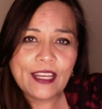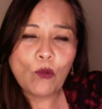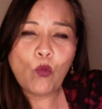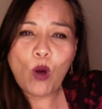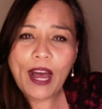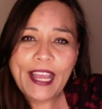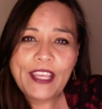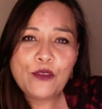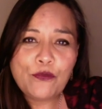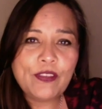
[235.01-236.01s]
why
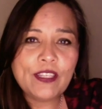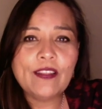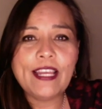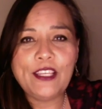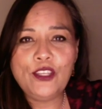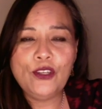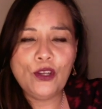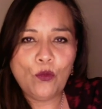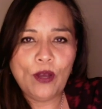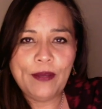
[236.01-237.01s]
you feel like you
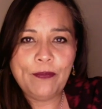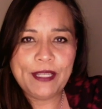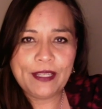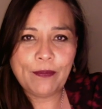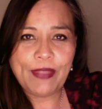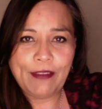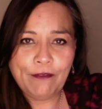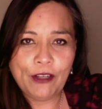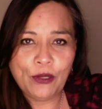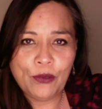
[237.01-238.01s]
don't want to pick up that
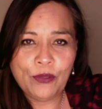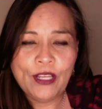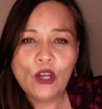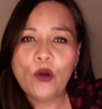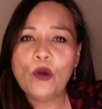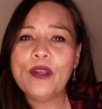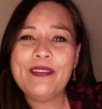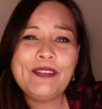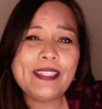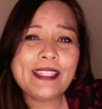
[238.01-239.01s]
phone, or
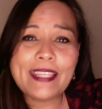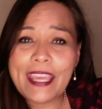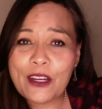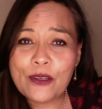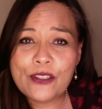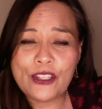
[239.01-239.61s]
if it scares